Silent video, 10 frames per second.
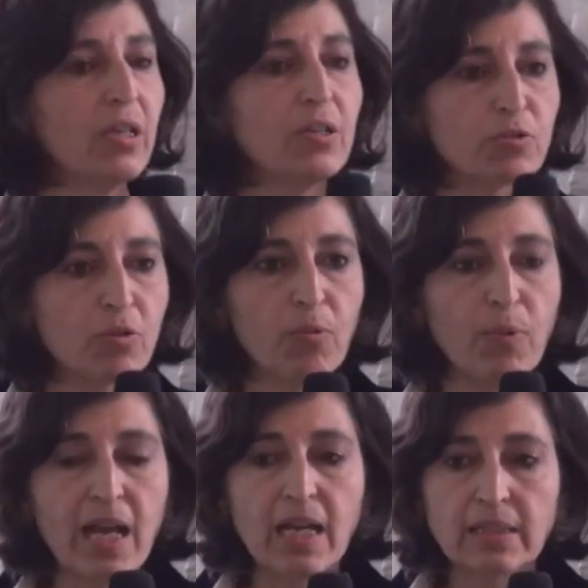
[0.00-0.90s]
So
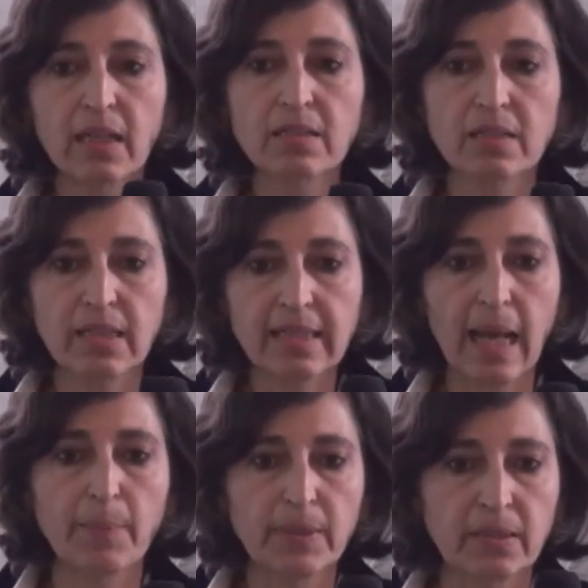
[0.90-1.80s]
where does the
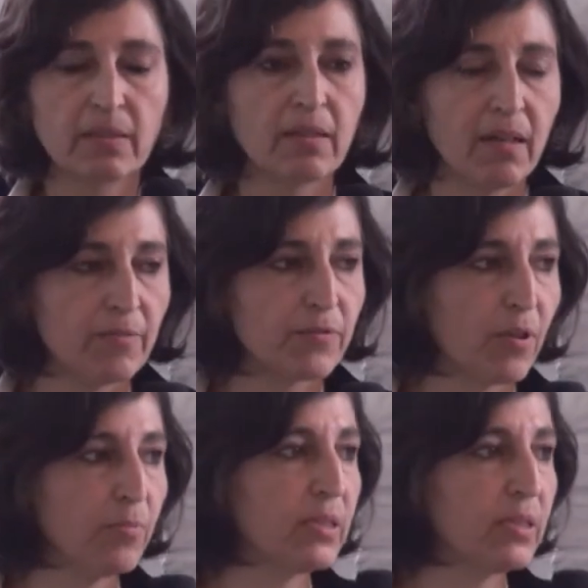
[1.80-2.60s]
capital come from?